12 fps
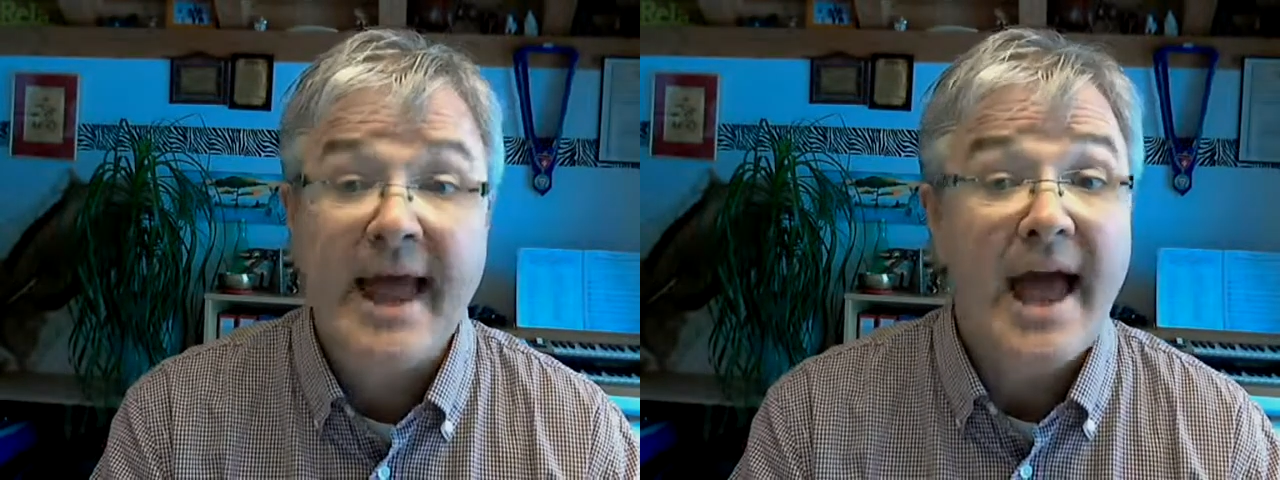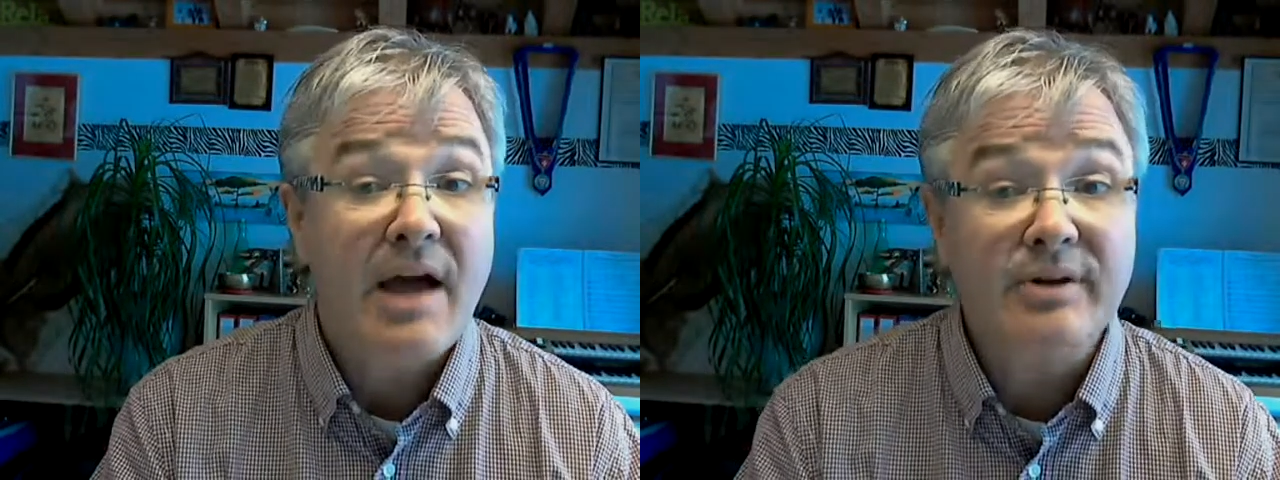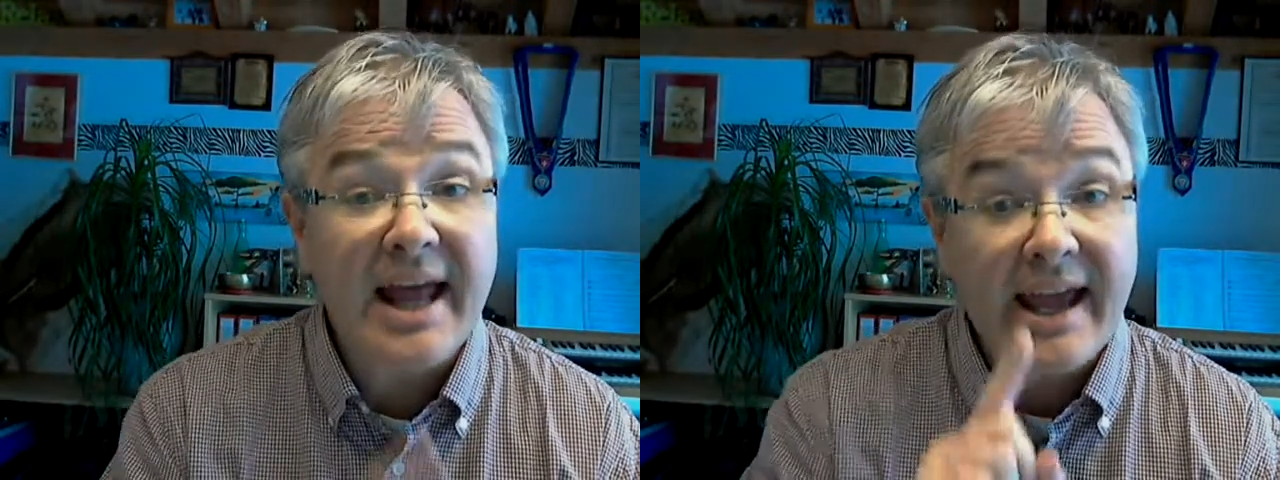
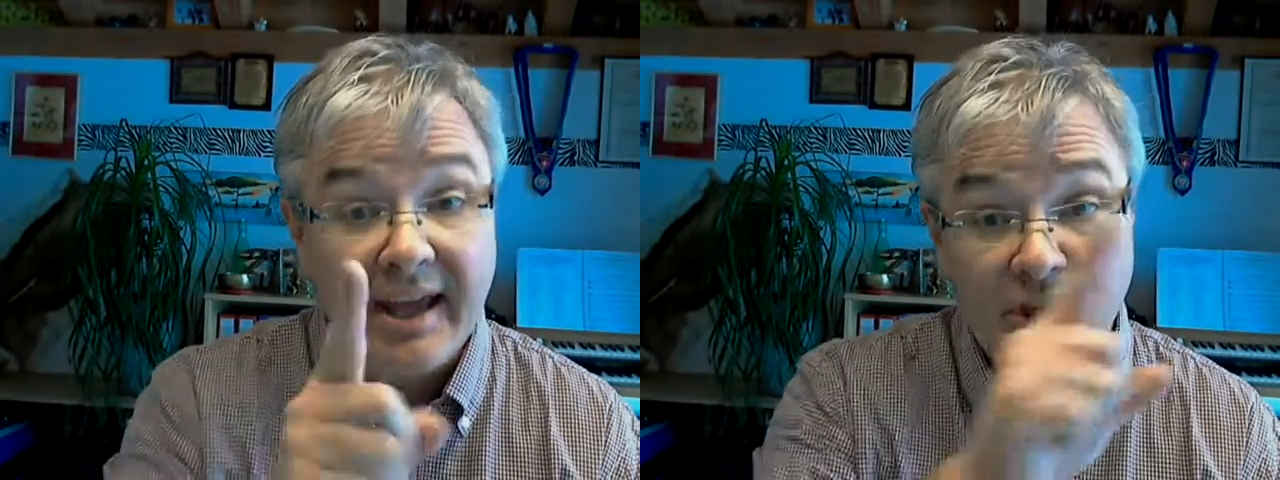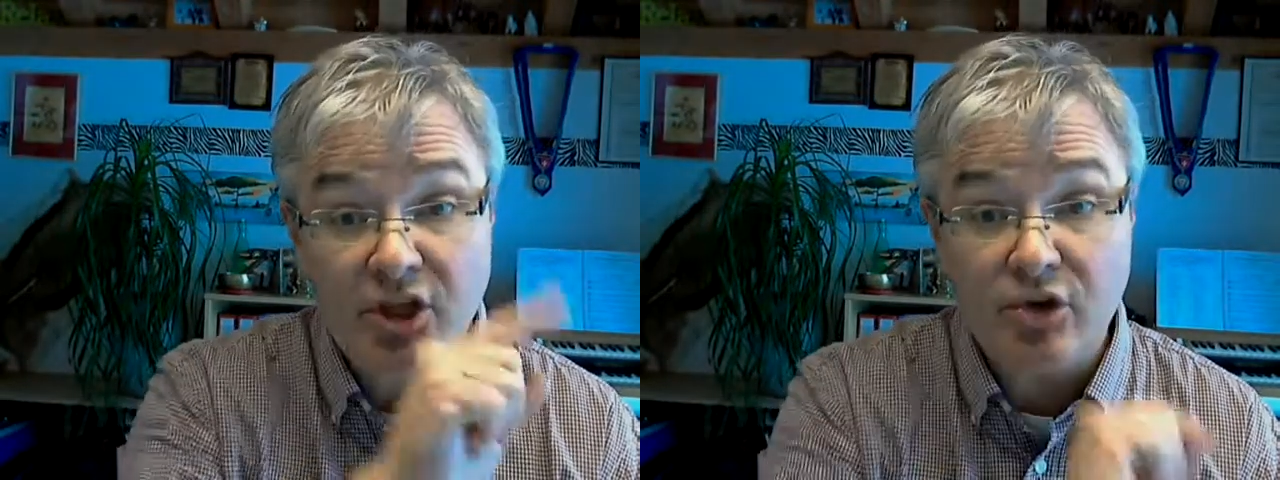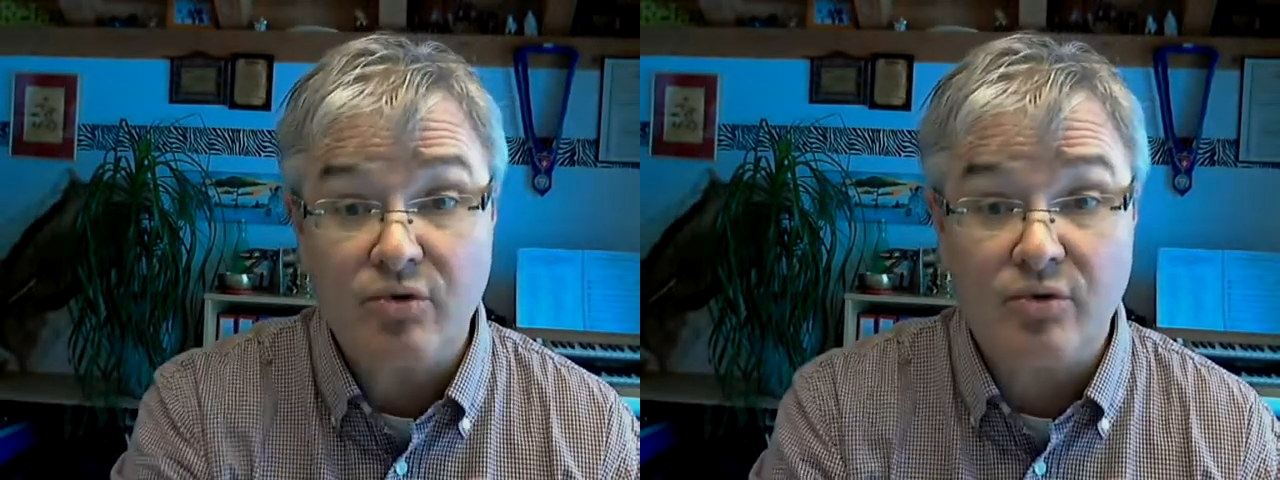I would like
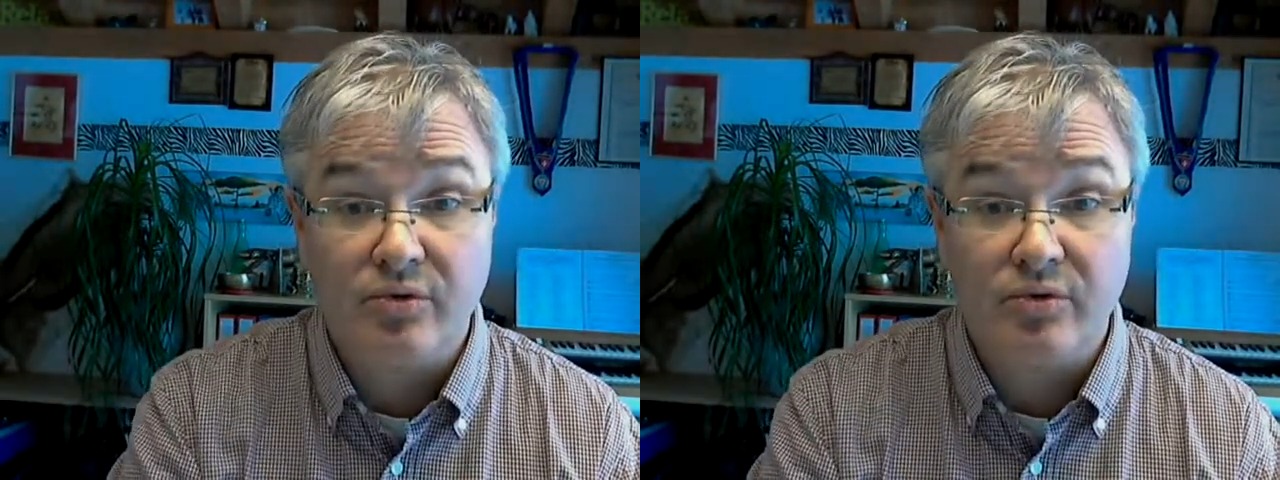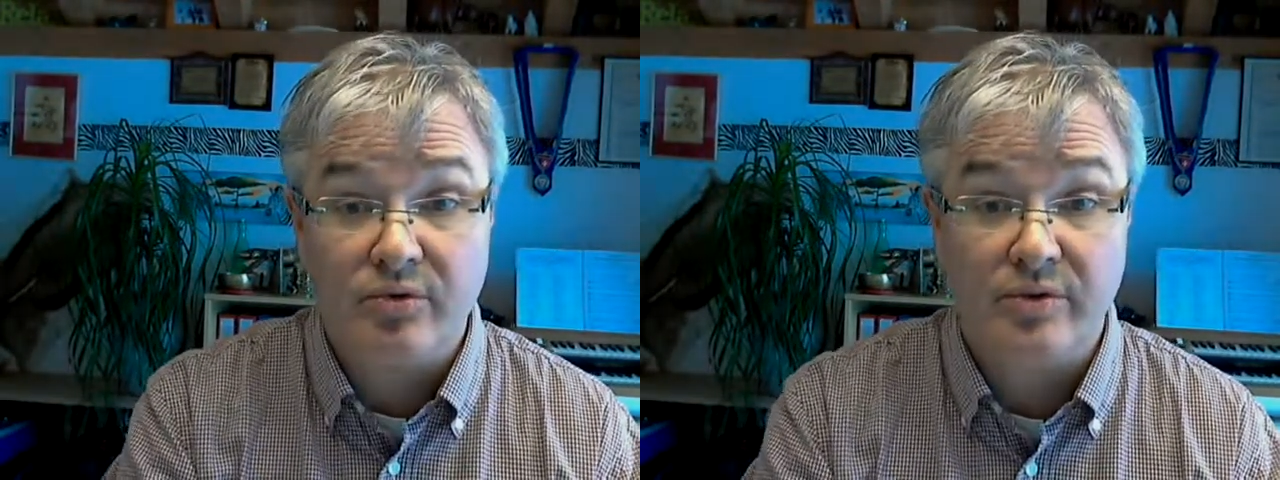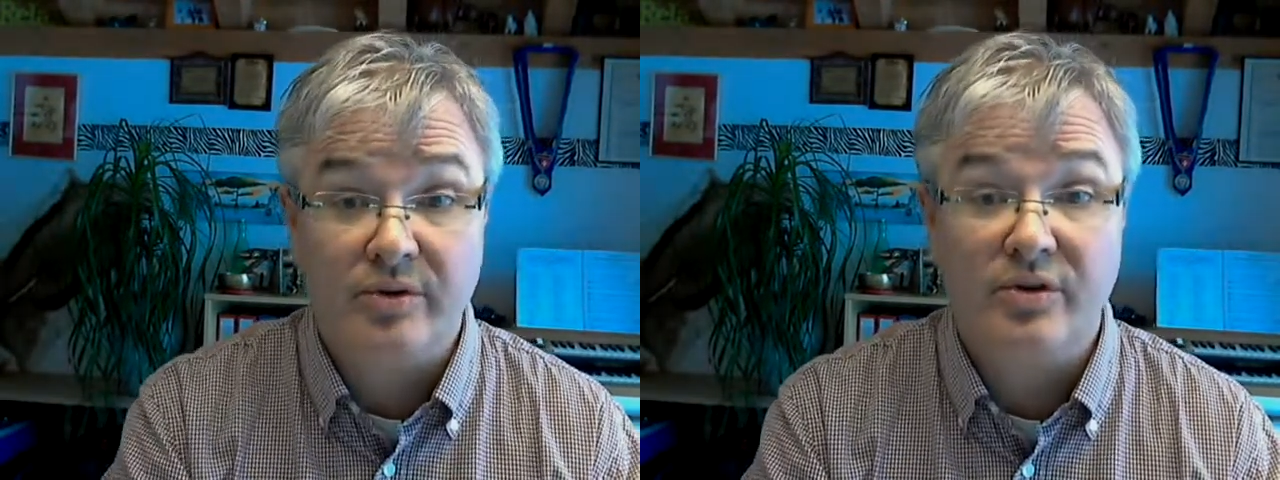you
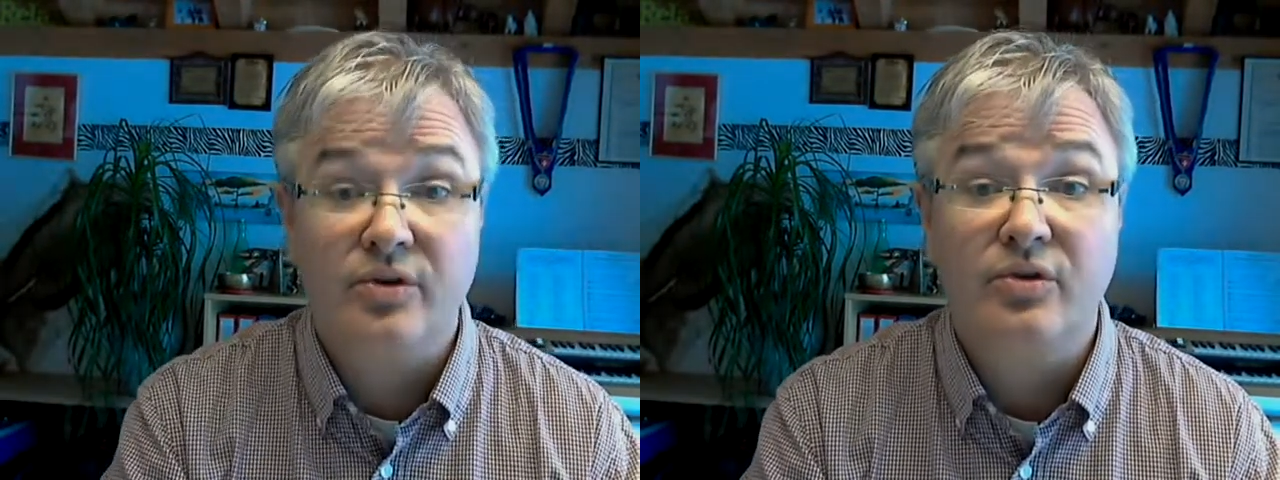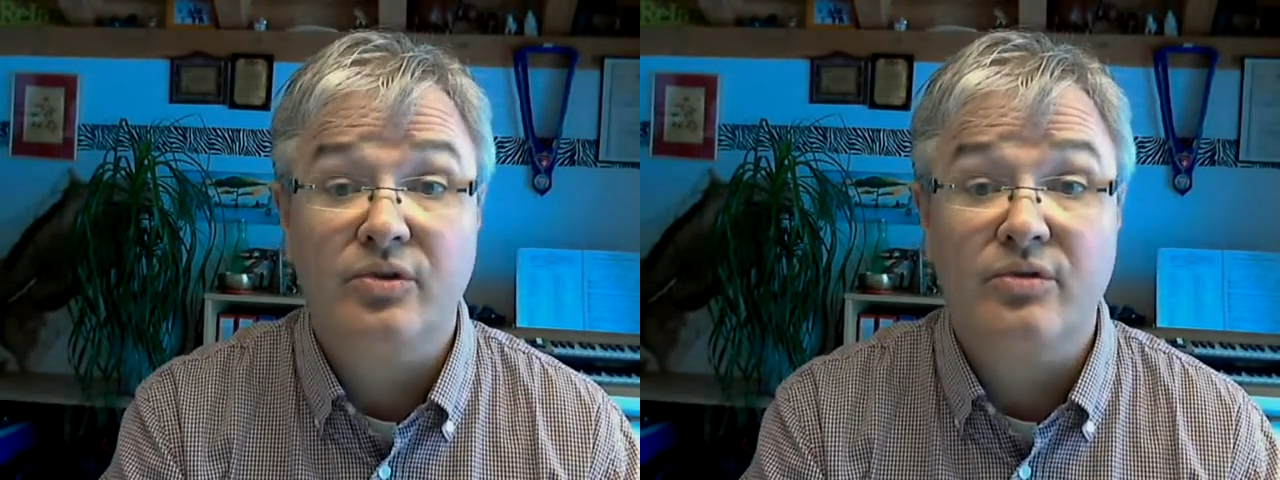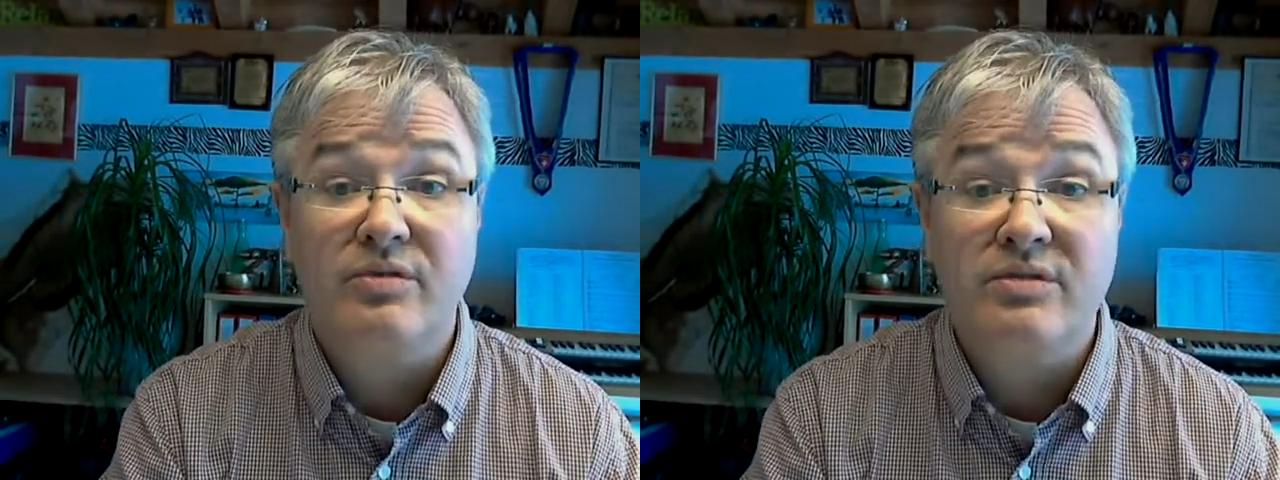
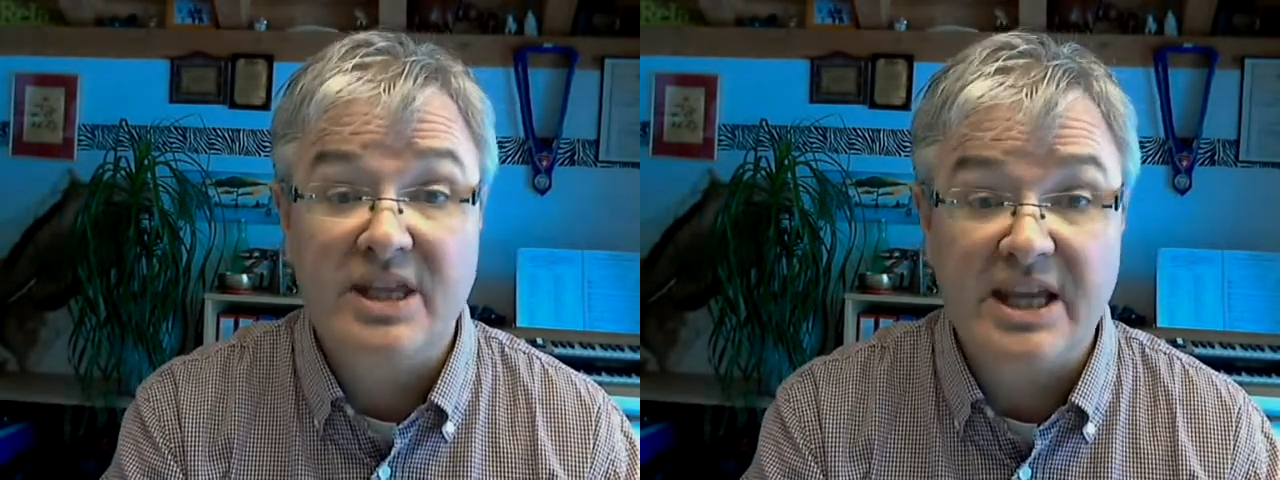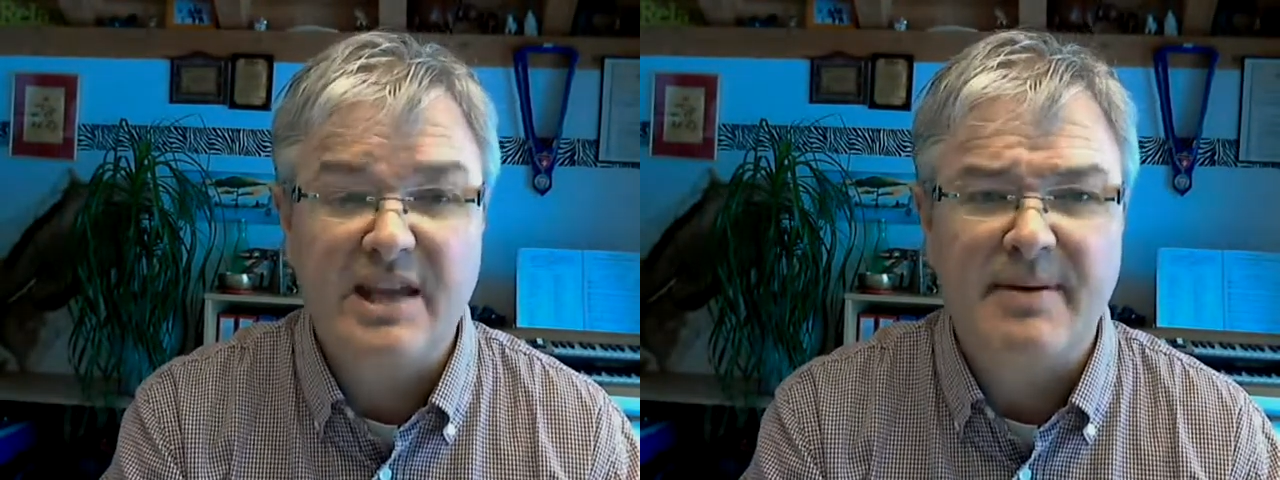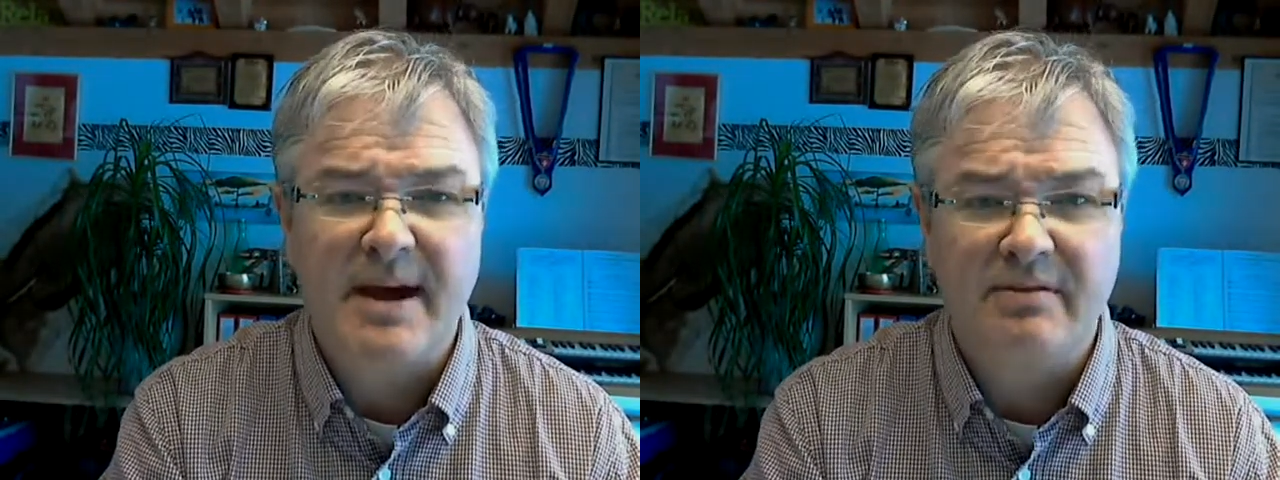to
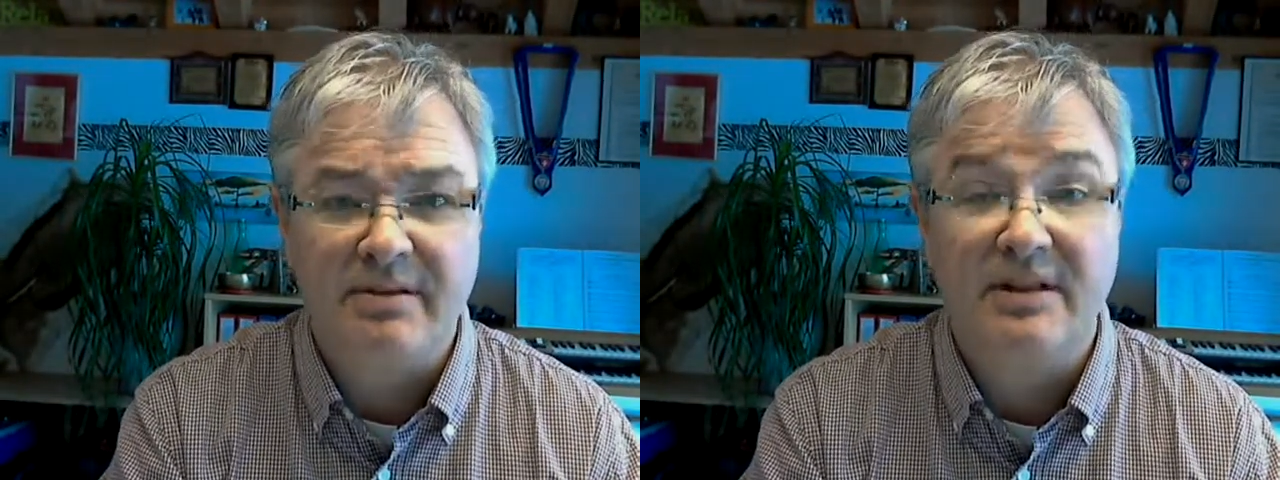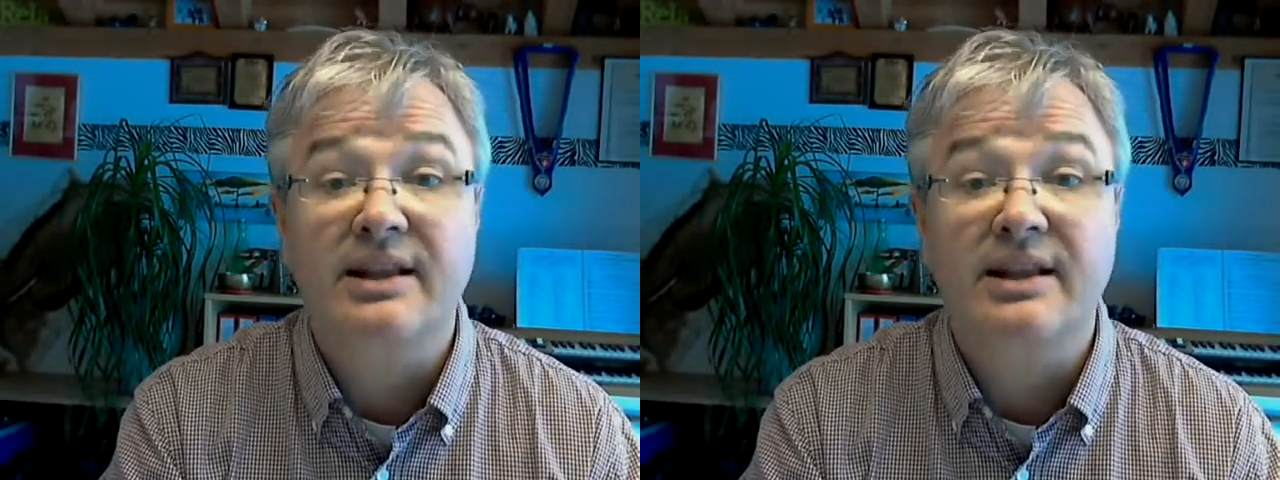think about